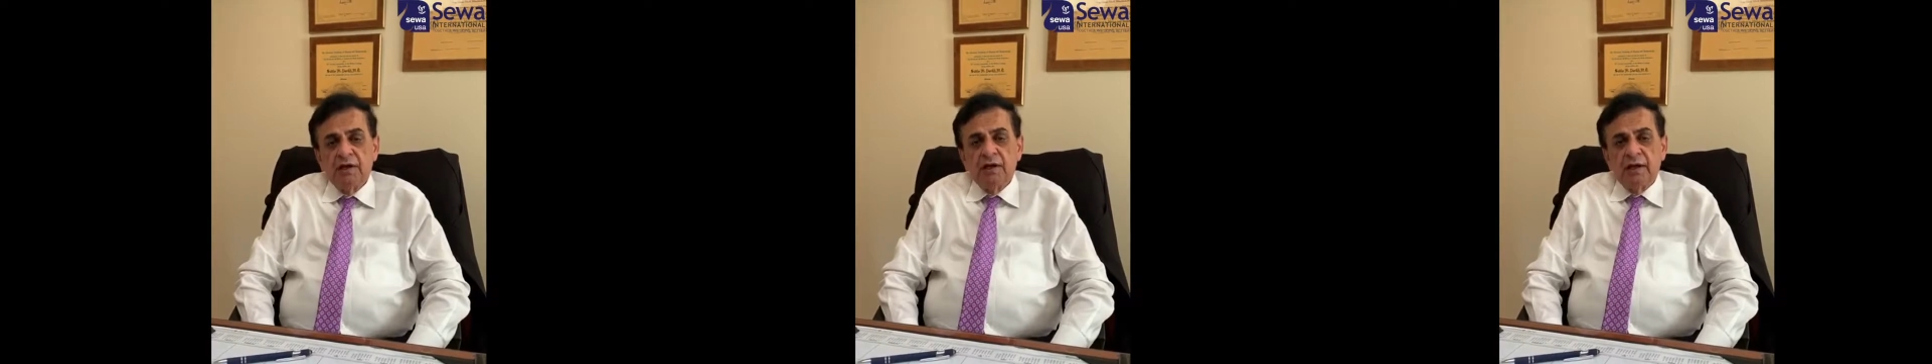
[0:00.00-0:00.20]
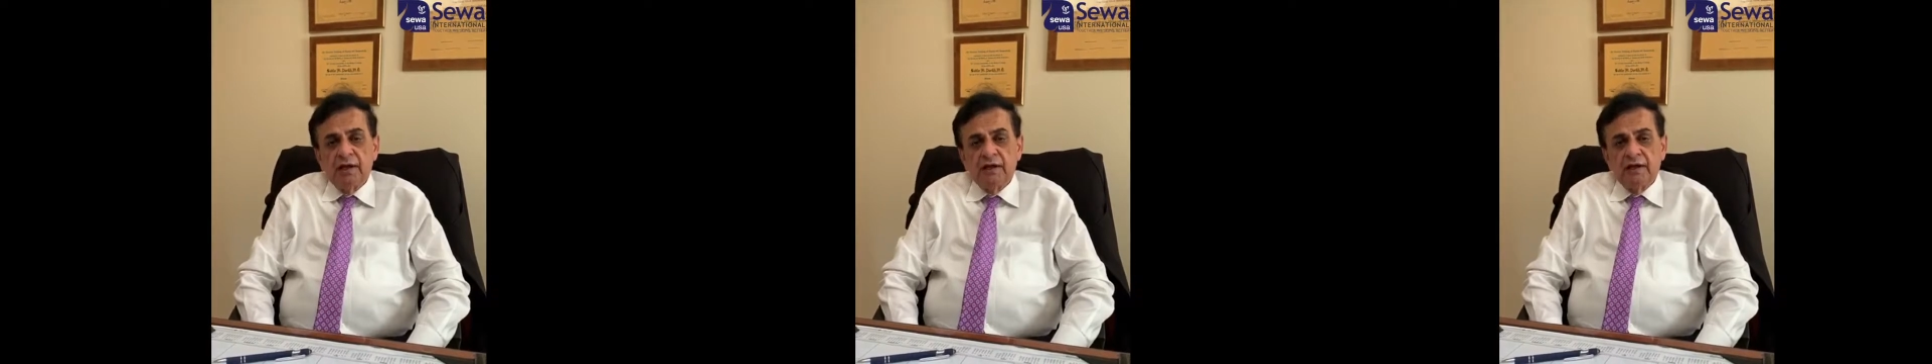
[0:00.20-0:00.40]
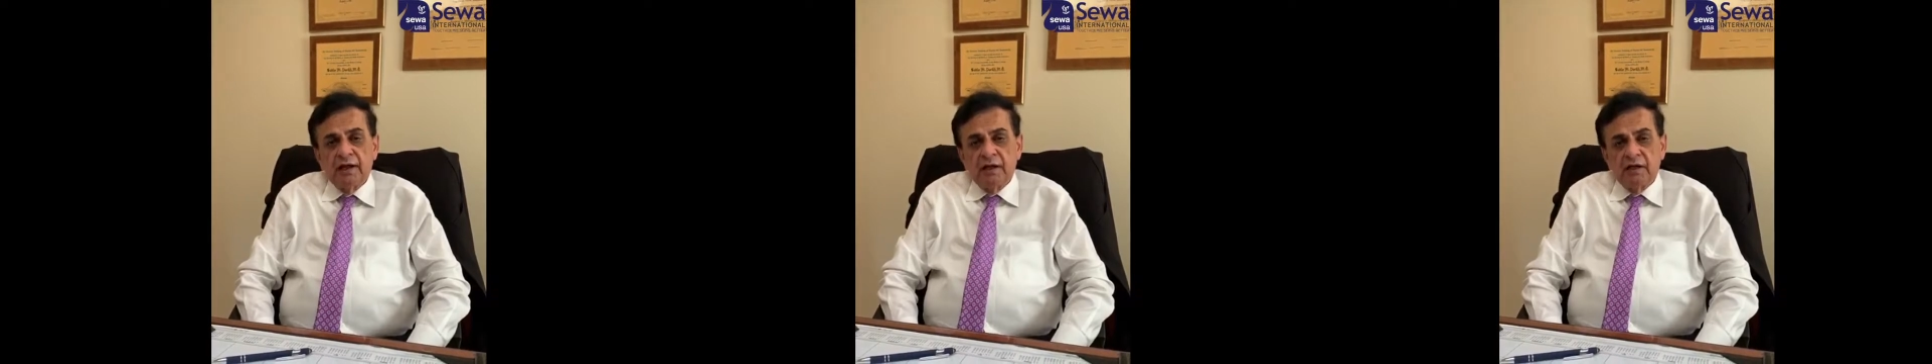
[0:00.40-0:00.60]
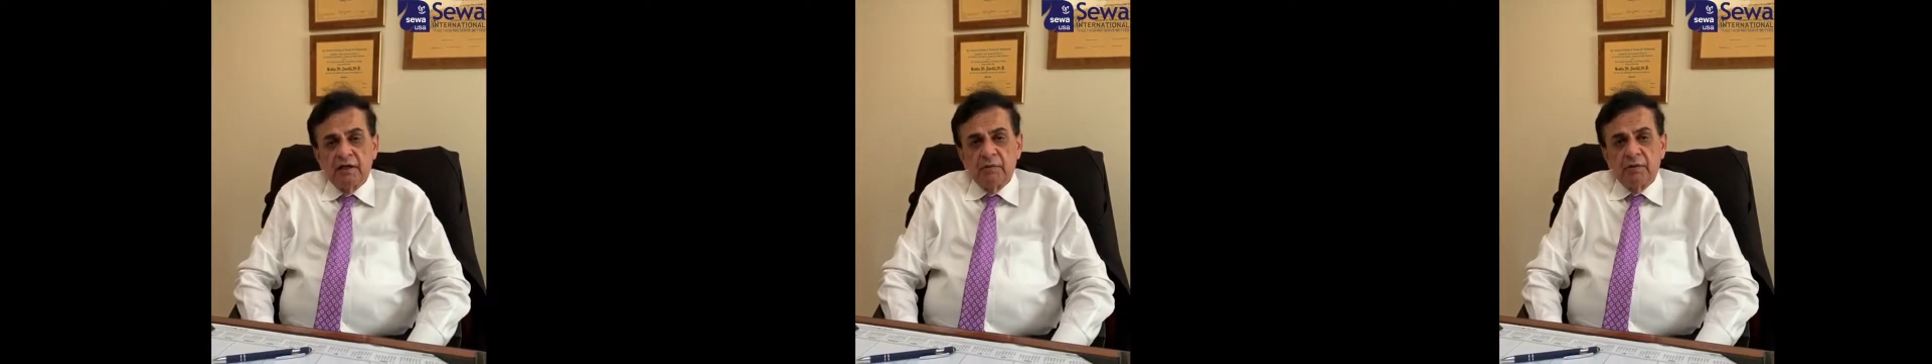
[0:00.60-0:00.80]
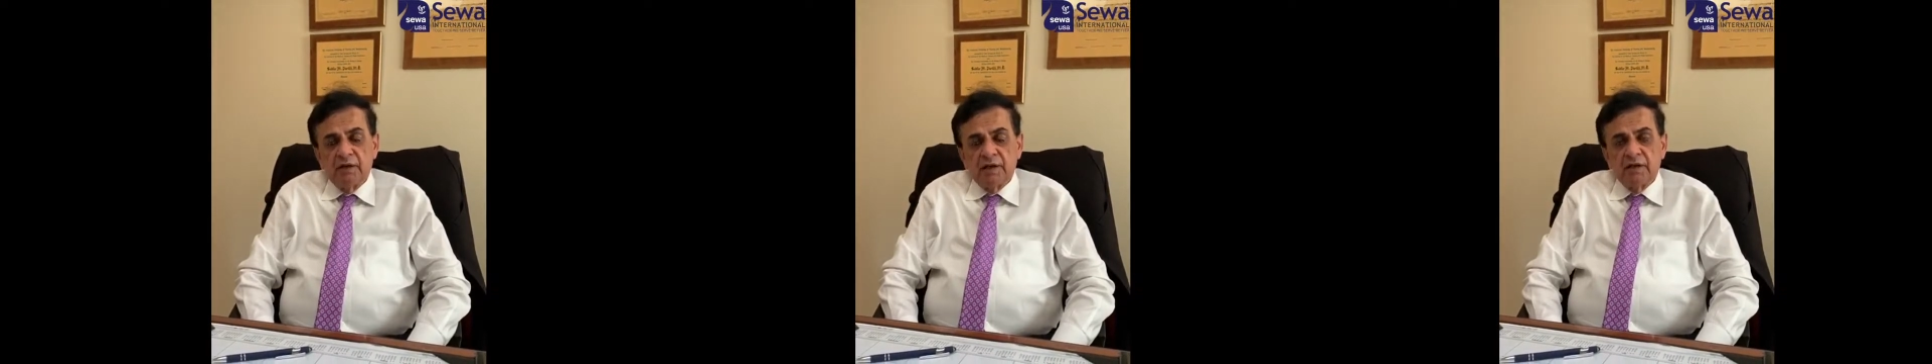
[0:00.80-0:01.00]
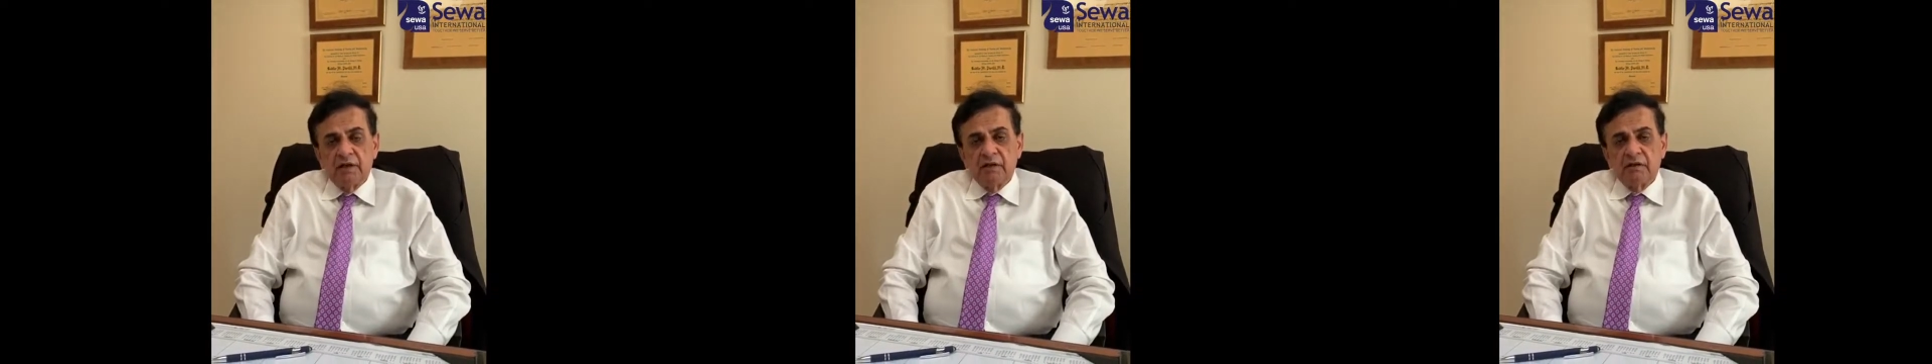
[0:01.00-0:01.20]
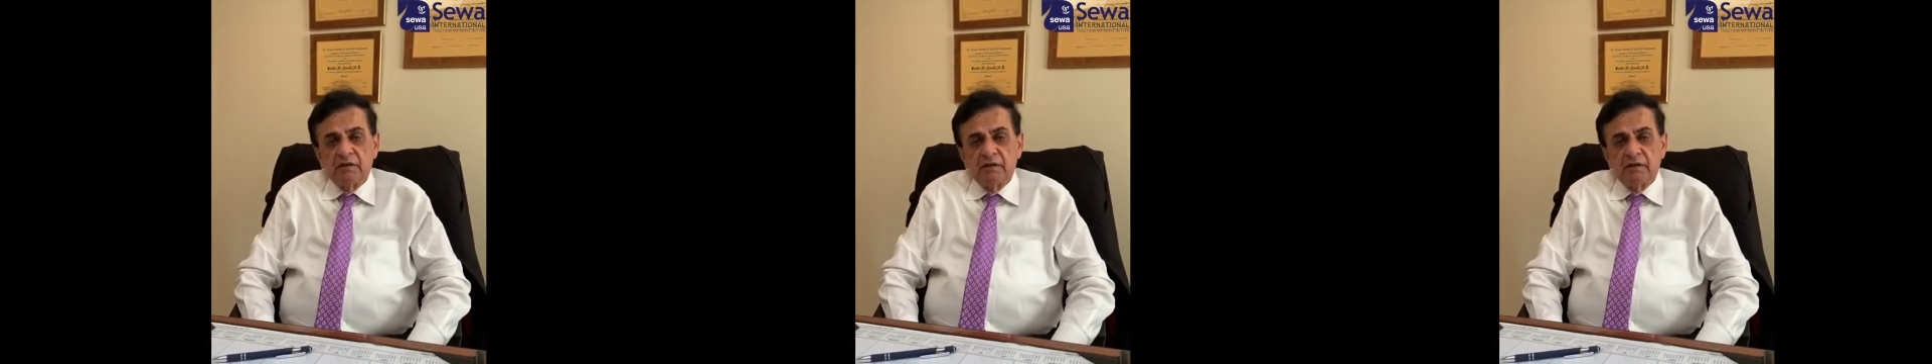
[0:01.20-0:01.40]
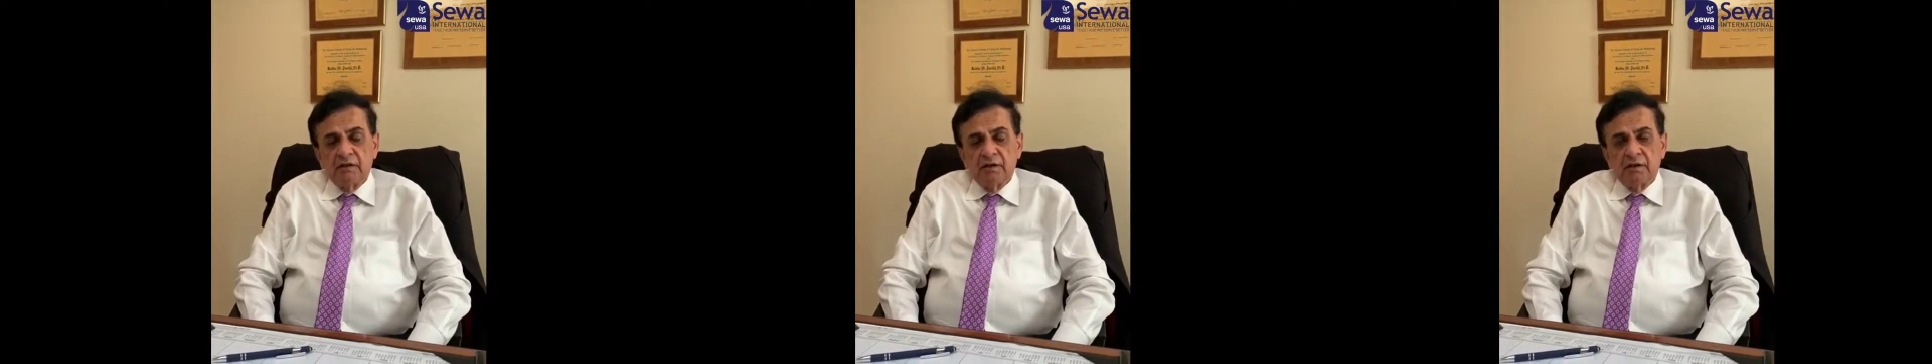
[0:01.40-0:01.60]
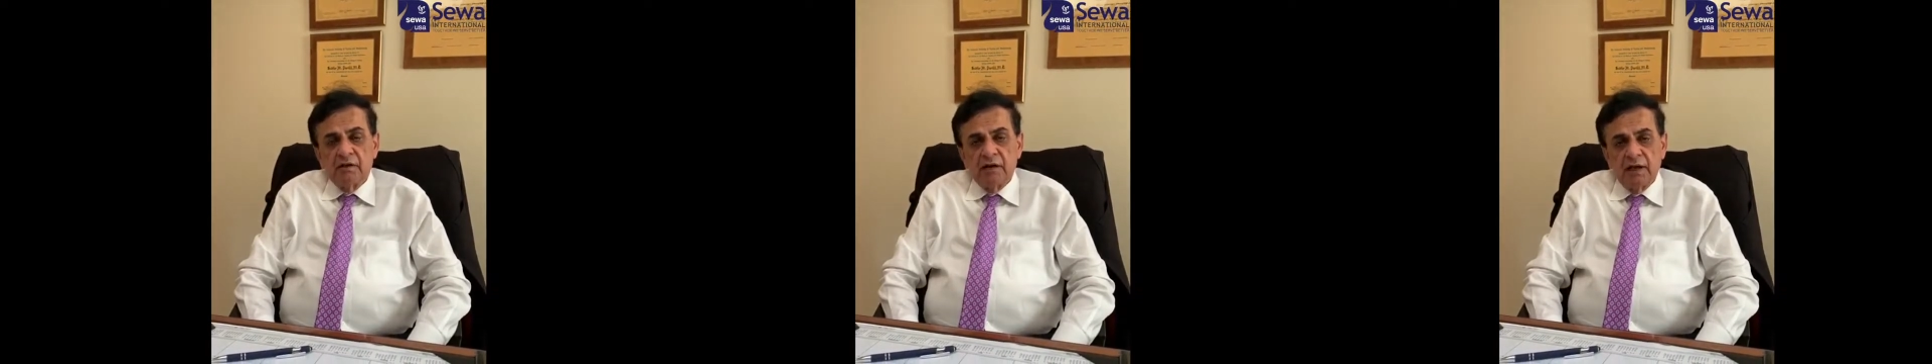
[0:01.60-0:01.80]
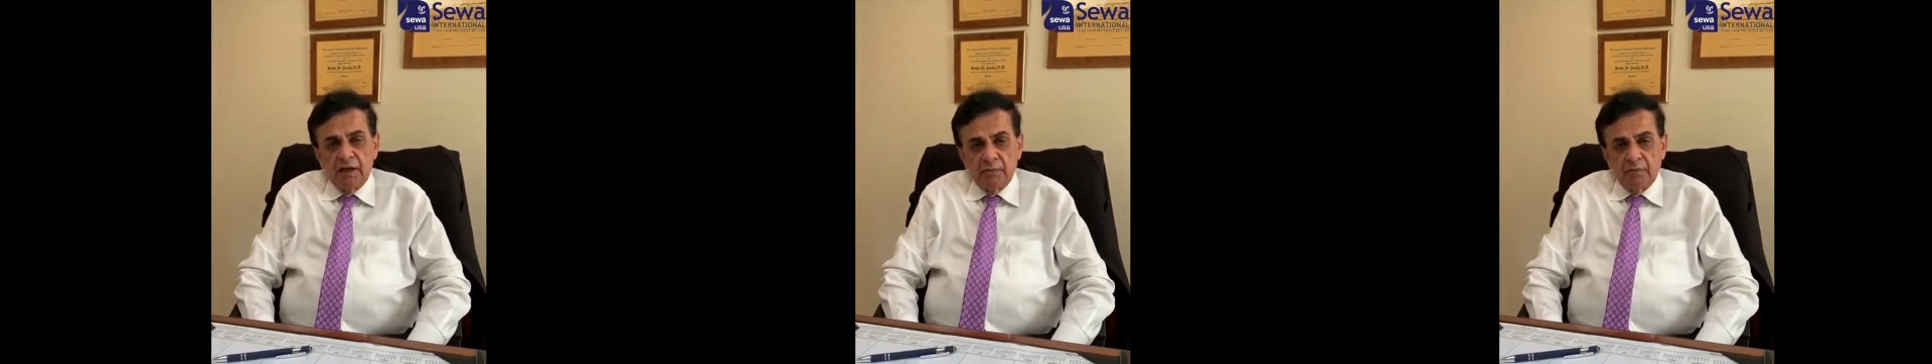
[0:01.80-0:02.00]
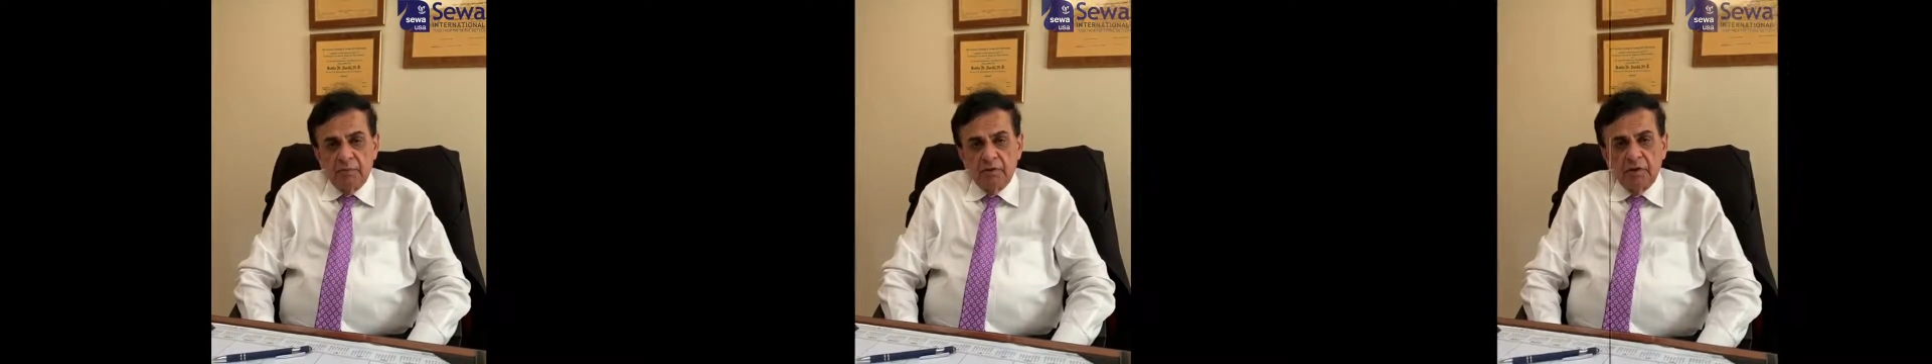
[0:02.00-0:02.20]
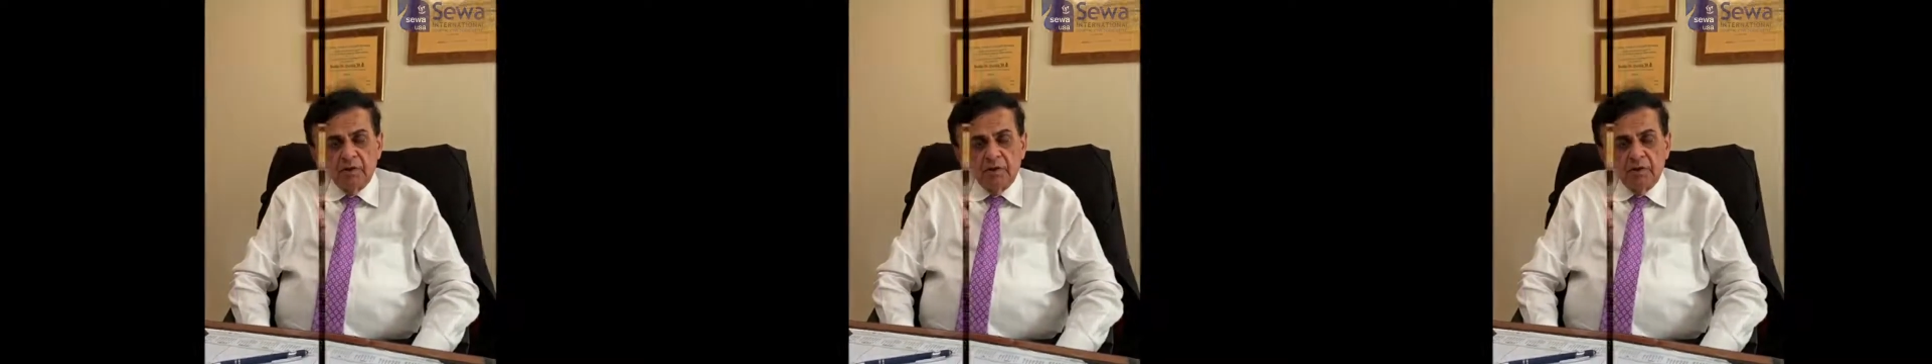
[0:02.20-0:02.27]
and get the medical help.